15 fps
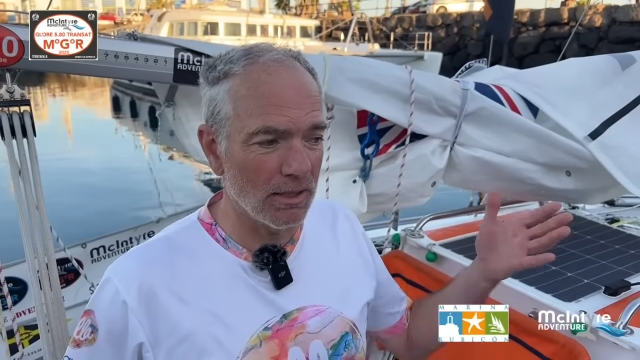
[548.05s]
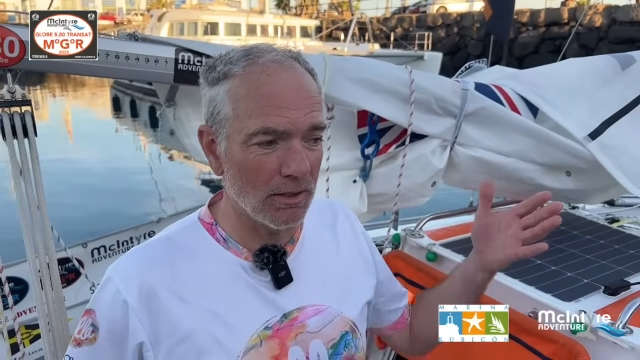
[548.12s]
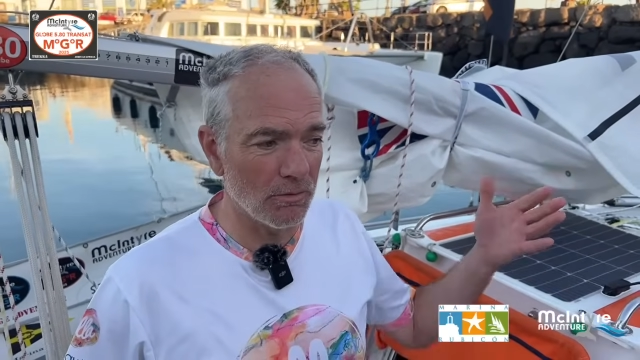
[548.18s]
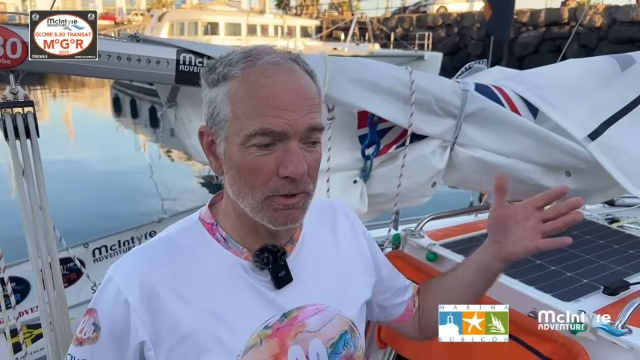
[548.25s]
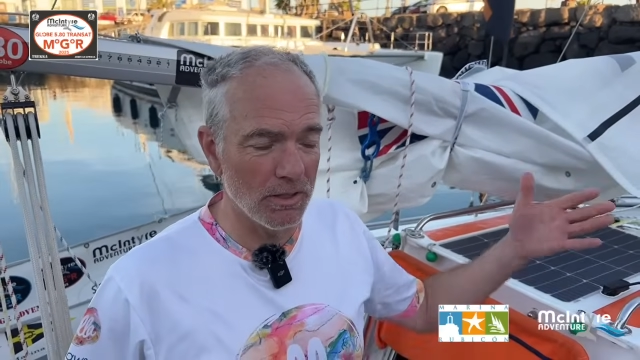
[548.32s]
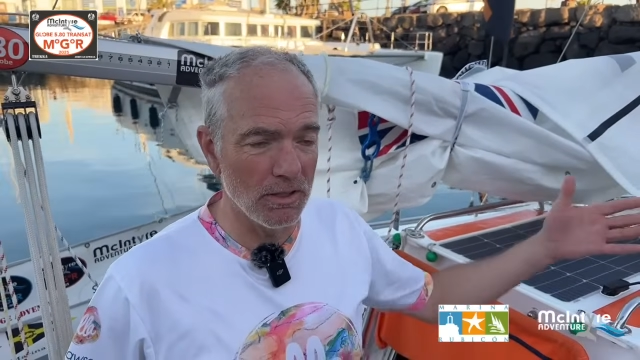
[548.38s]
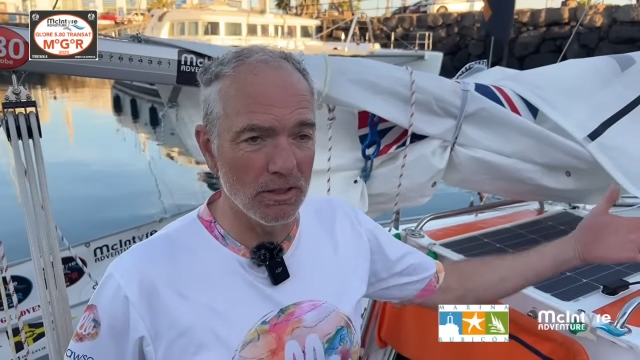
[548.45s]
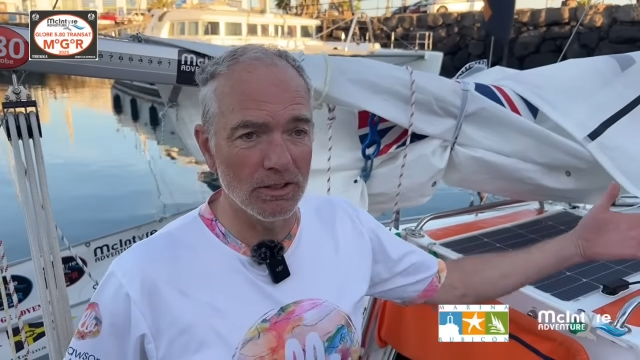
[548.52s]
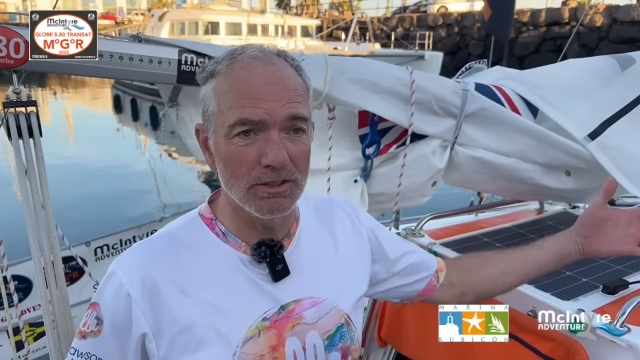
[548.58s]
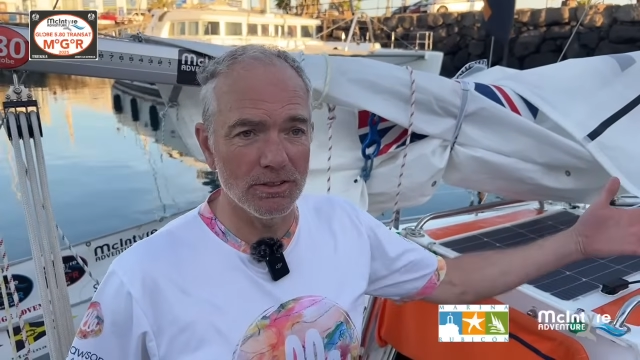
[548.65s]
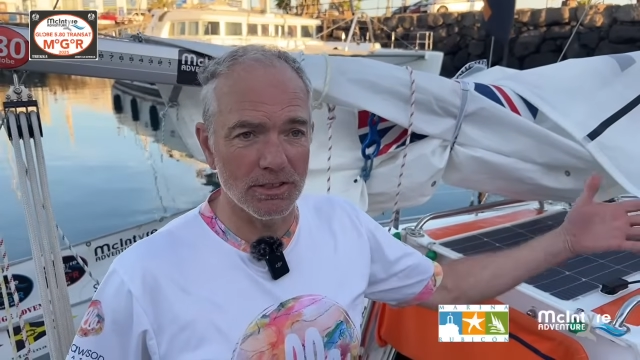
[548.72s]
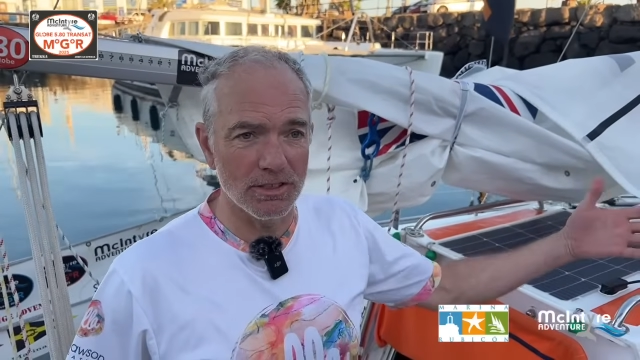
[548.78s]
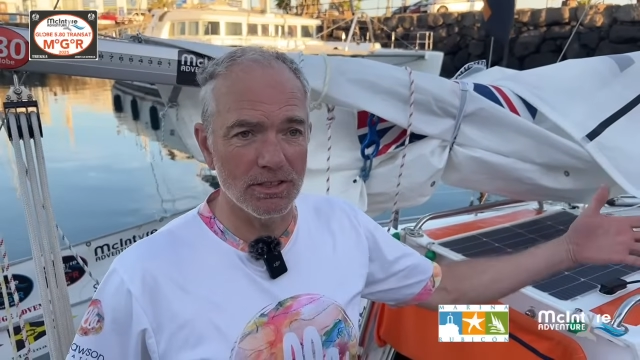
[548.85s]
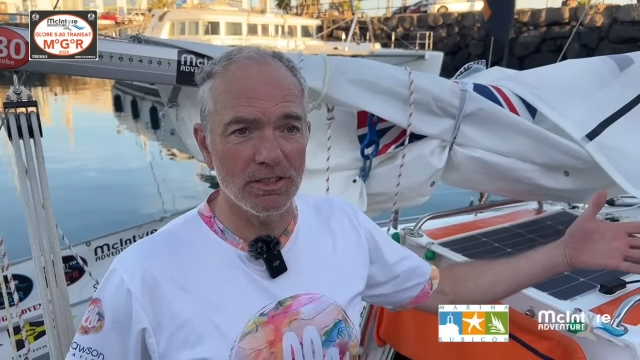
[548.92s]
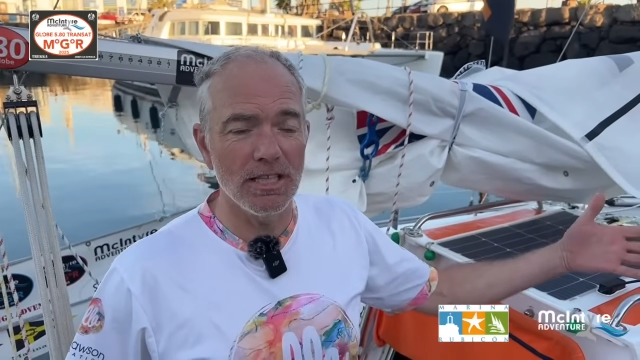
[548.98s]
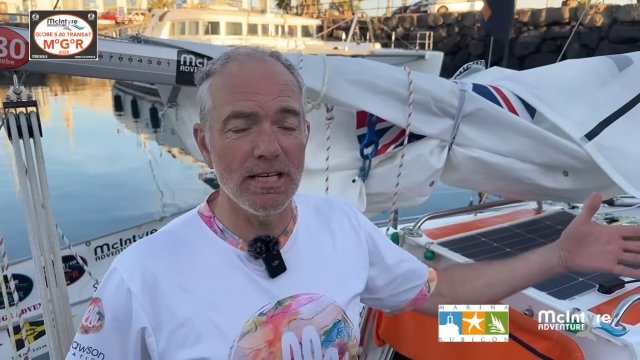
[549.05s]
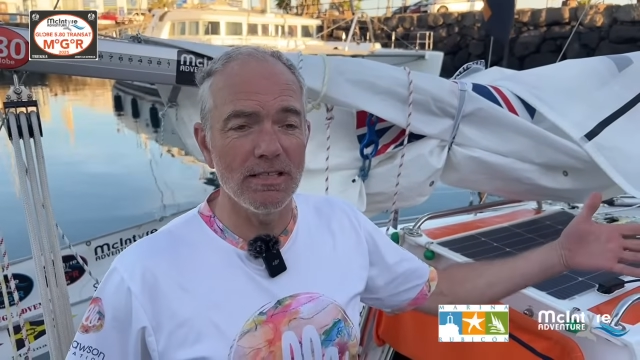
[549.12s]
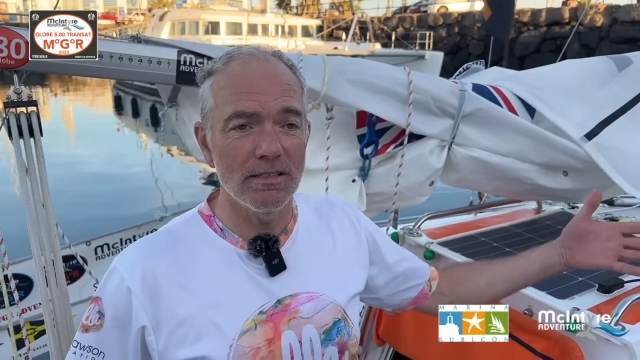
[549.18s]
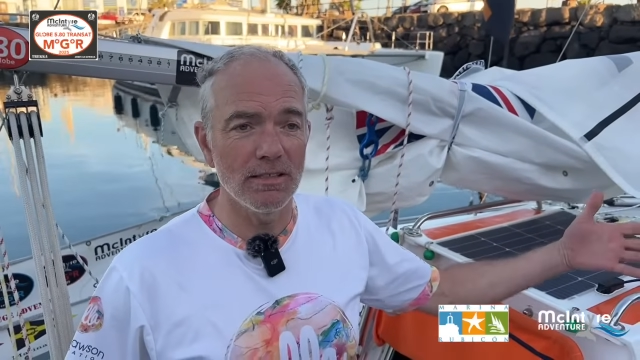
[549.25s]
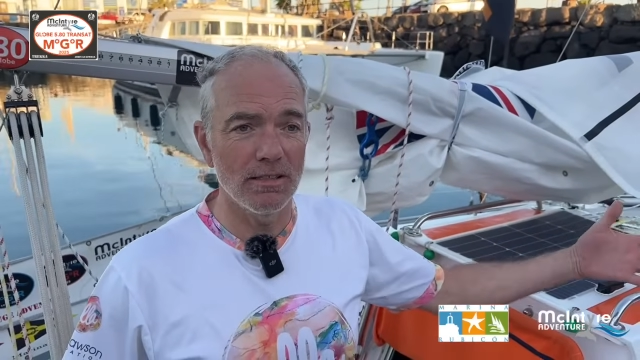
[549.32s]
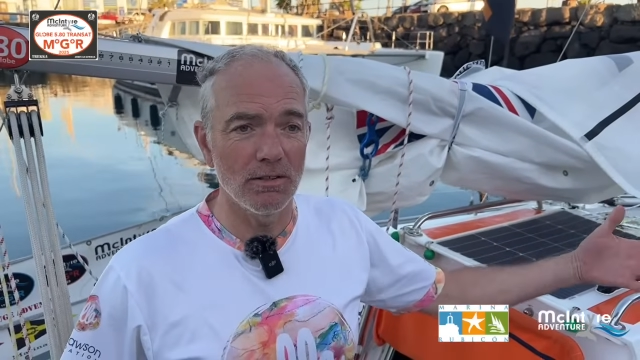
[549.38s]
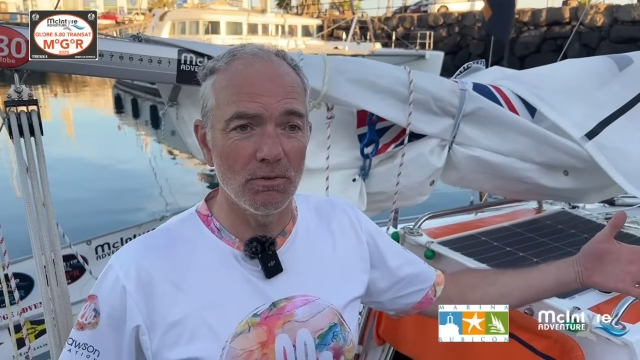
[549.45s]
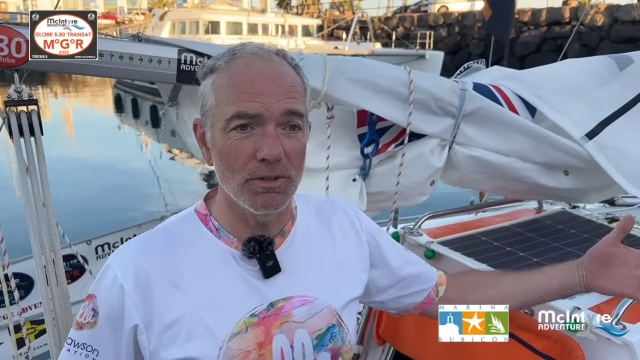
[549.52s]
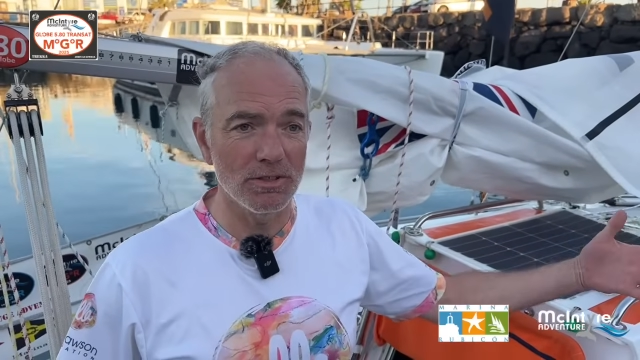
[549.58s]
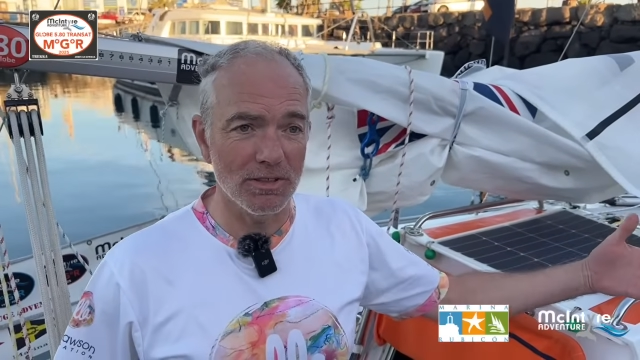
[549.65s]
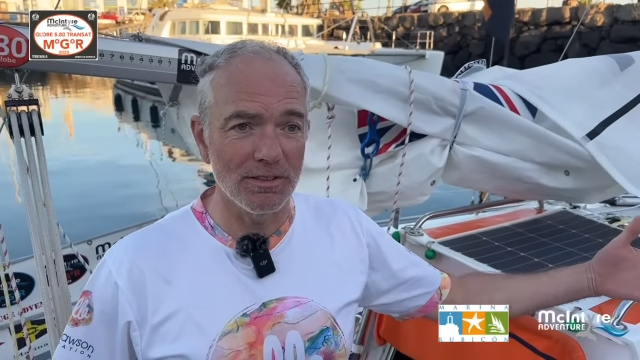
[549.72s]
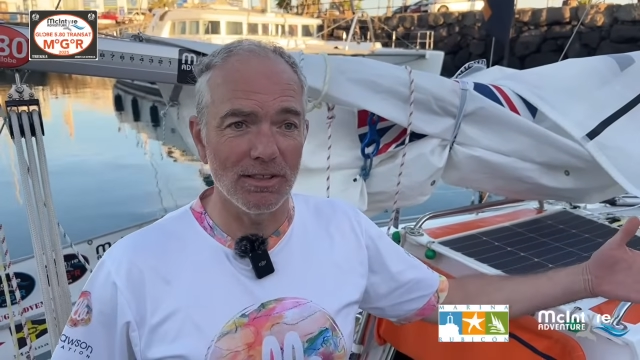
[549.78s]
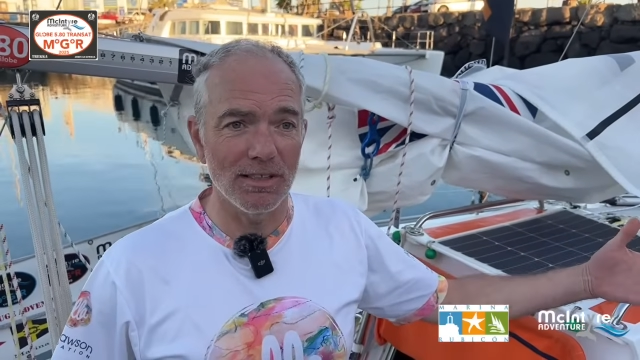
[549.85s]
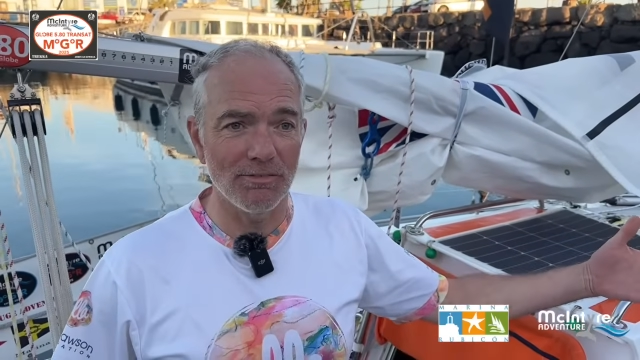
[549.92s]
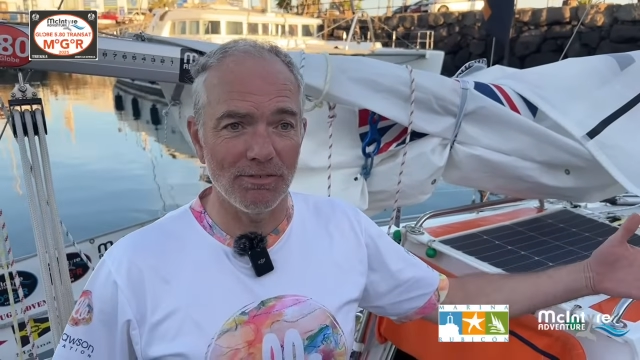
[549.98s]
I would look to see that there was a